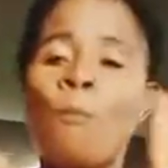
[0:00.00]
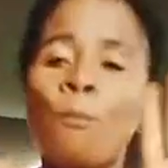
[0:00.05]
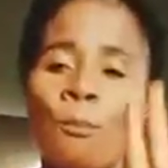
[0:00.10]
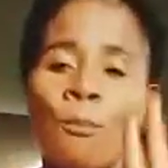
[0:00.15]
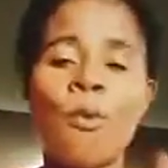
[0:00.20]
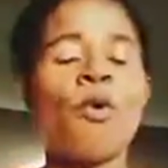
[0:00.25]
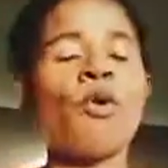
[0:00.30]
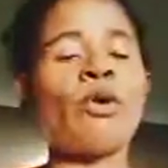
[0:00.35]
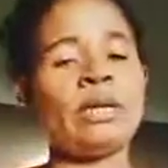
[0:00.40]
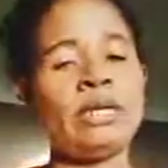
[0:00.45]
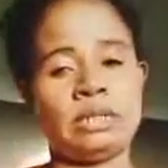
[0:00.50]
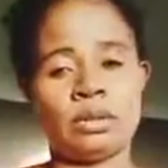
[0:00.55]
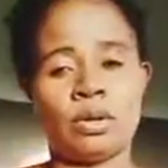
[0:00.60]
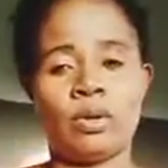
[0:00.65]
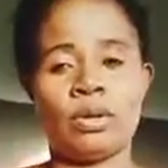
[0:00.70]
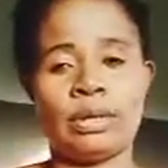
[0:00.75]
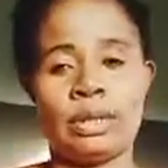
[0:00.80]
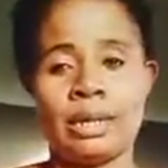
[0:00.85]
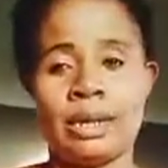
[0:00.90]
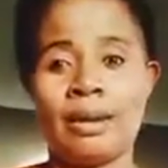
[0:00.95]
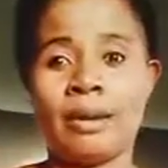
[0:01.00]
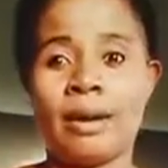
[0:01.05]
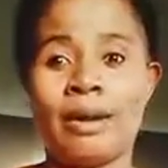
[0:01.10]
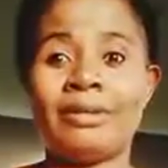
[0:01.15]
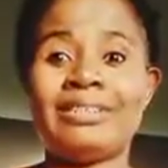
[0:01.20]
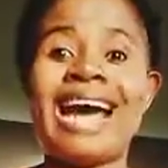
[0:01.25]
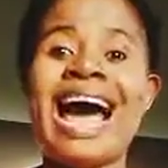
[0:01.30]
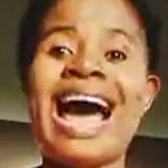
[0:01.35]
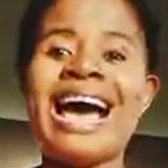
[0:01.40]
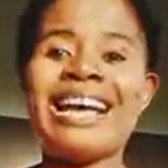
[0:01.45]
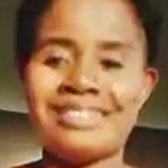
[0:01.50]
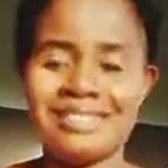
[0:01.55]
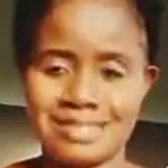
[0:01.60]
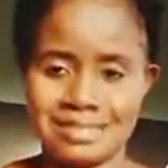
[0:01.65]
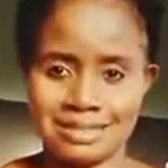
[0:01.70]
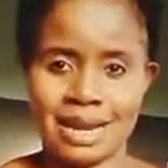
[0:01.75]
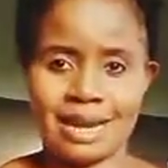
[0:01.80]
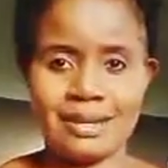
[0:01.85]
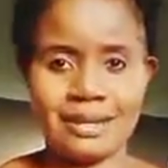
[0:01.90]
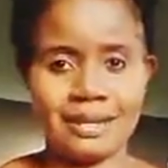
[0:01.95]
Pour it on the ground and
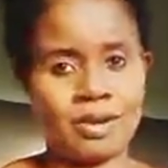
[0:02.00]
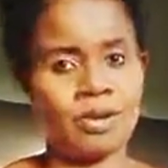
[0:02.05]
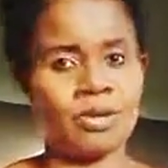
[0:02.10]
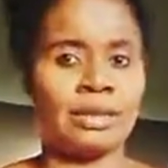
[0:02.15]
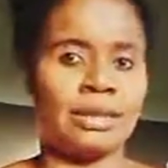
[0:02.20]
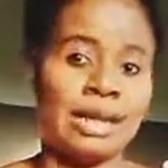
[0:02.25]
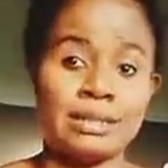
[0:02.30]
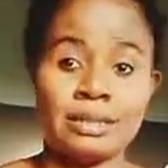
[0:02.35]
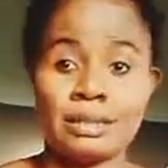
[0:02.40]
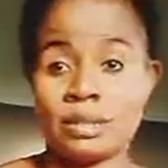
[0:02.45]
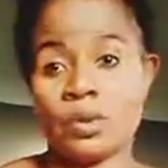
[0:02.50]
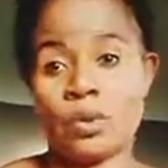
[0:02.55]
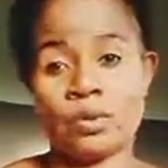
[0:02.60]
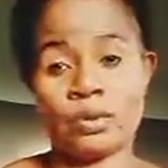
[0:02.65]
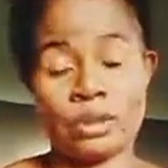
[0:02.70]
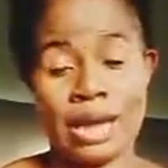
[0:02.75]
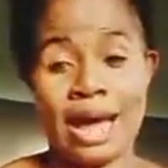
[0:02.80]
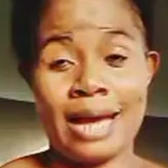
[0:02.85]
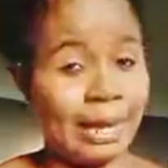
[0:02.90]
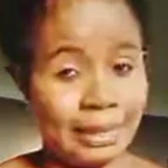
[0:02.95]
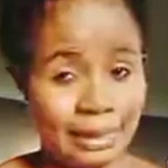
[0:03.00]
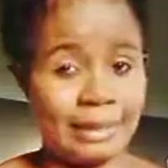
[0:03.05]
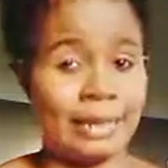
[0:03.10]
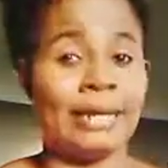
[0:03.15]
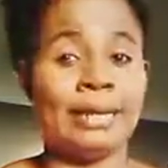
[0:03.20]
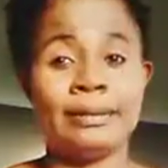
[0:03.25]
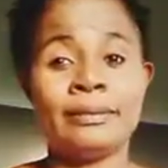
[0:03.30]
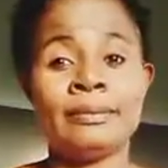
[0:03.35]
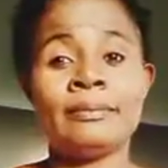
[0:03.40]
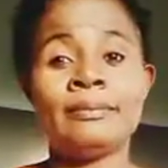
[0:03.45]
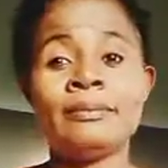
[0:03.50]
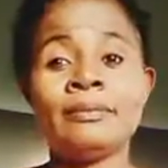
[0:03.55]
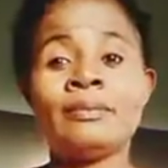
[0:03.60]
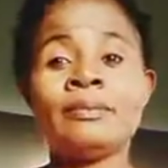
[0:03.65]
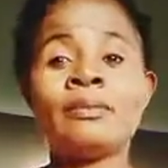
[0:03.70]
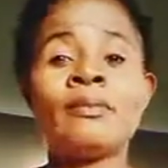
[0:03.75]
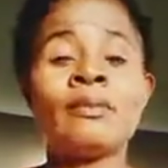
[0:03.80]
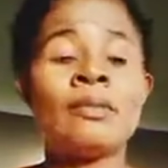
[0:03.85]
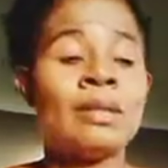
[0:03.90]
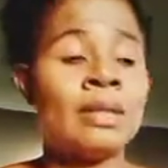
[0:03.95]
stand on that salt and
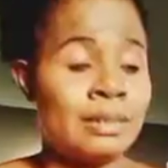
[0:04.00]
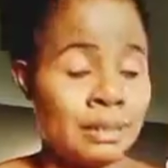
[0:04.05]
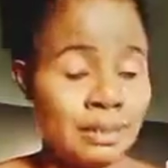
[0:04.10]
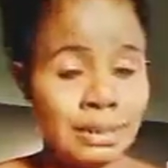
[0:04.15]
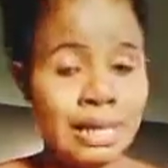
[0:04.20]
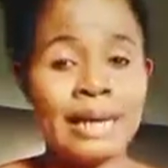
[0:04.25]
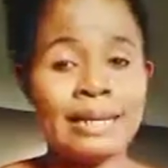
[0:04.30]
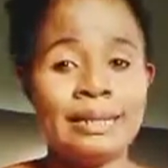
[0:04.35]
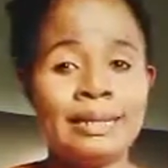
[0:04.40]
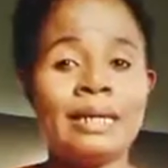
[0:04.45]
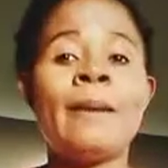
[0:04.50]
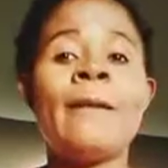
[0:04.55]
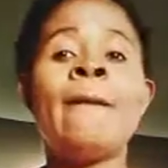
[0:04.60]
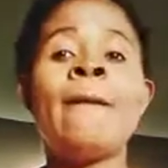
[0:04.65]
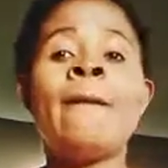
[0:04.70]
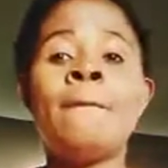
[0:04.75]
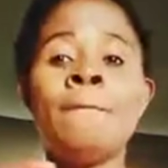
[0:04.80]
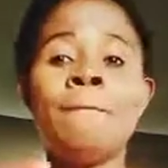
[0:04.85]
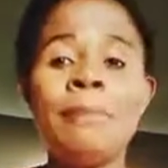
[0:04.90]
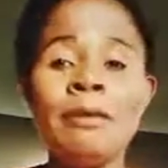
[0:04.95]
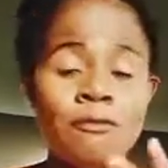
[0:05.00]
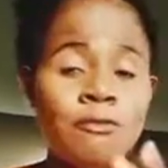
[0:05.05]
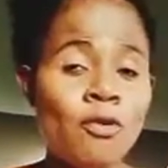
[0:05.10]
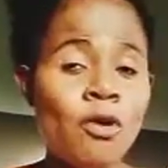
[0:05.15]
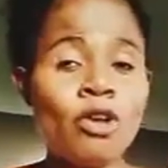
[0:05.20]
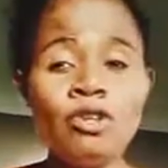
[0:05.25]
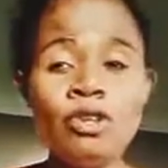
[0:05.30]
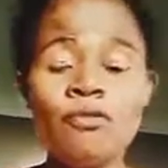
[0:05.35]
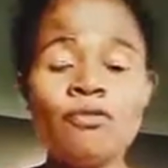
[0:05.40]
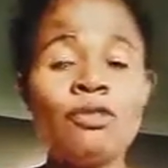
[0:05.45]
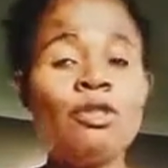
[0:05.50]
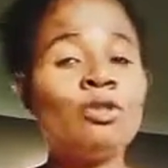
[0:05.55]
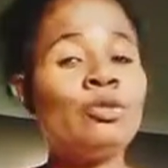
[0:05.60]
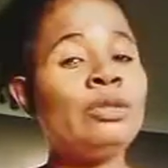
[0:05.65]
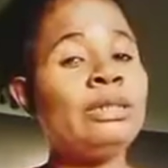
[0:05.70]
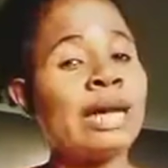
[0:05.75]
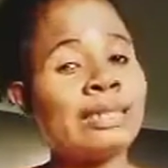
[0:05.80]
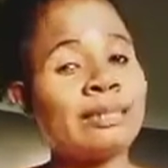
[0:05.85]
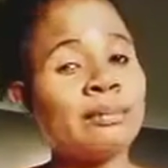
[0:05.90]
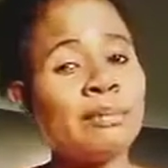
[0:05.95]
sand. Before you even do
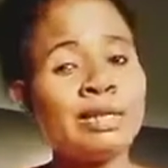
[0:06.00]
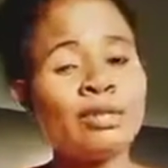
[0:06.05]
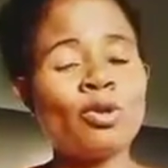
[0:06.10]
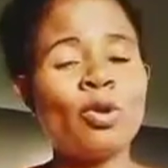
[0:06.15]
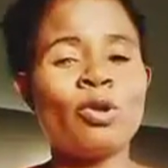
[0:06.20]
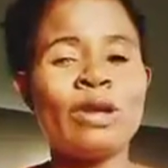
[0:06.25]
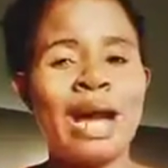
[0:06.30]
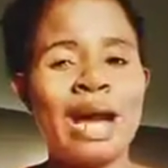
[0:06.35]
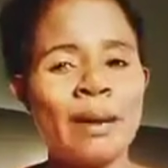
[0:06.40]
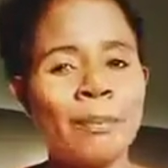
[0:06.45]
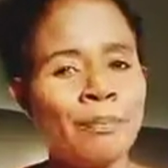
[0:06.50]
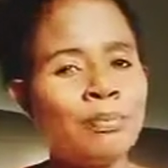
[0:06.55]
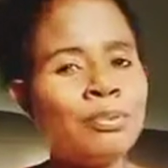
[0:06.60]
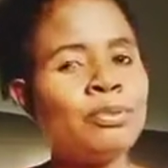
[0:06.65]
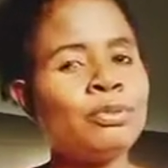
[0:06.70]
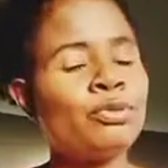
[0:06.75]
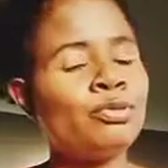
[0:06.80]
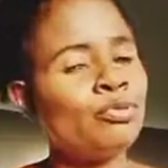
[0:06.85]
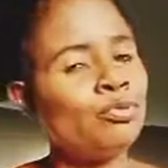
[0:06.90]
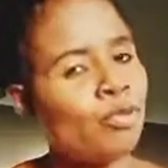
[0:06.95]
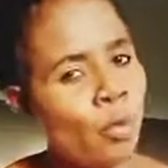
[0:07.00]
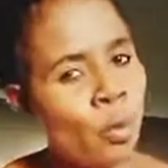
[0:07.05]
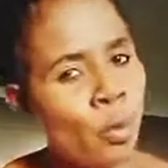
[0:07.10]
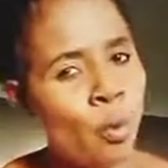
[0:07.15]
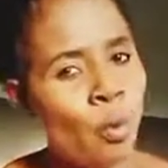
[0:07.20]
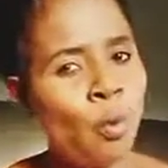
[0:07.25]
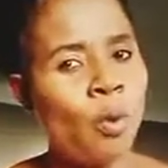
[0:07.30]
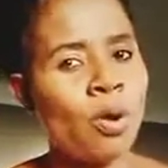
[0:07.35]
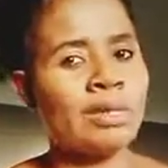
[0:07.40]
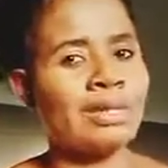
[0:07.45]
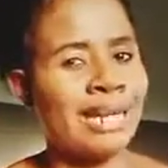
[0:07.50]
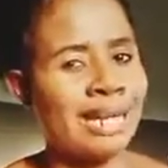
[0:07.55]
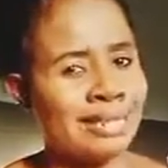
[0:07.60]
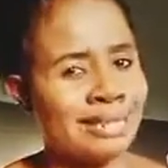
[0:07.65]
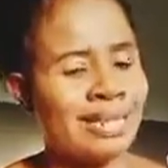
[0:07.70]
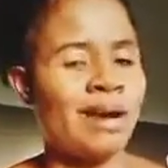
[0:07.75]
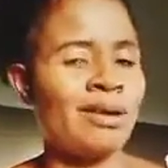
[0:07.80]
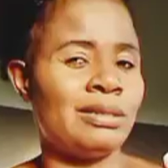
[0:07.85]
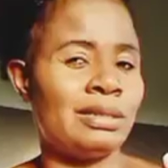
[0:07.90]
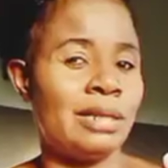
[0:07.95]
that, make sure you have put water
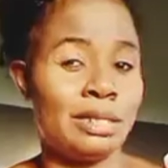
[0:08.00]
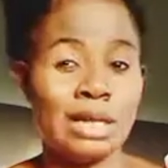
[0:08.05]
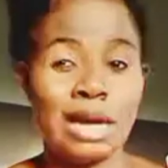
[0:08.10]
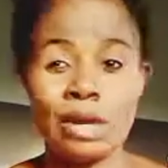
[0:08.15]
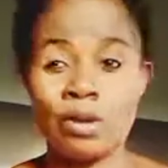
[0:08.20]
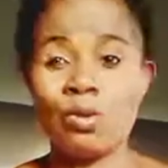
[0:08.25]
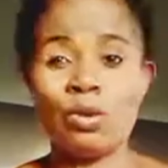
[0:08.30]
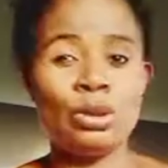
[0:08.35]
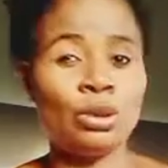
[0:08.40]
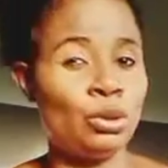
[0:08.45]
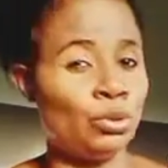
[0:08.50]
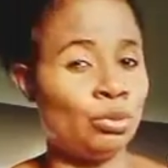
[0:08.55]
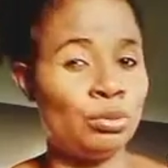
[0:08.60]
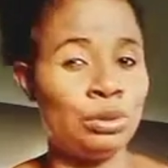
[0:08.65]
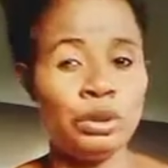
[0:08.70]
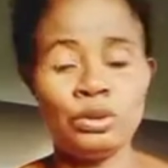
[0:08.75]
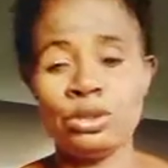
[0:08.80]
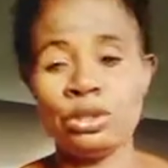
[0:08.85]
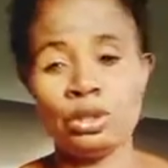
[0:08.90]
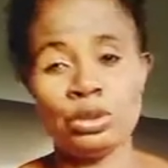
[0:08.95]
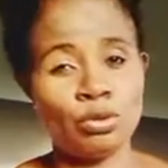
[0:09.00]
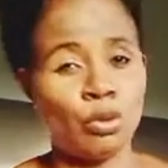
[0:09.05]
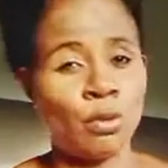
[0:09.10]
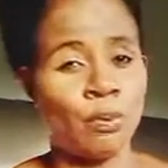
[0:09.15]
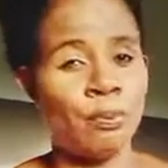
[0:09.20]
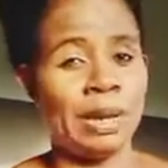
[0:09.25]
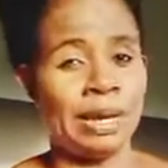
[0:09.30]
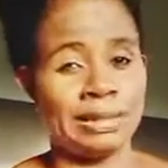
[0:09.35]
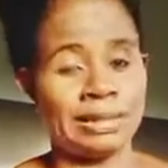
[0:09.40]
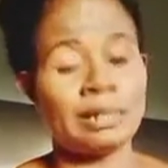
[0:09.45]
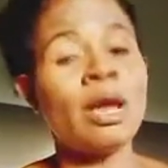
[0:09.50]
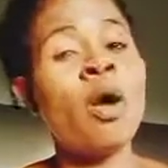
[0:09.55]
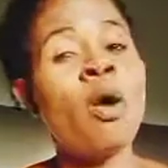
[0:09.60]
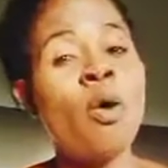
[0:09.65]
down that you are going to be using to bathe.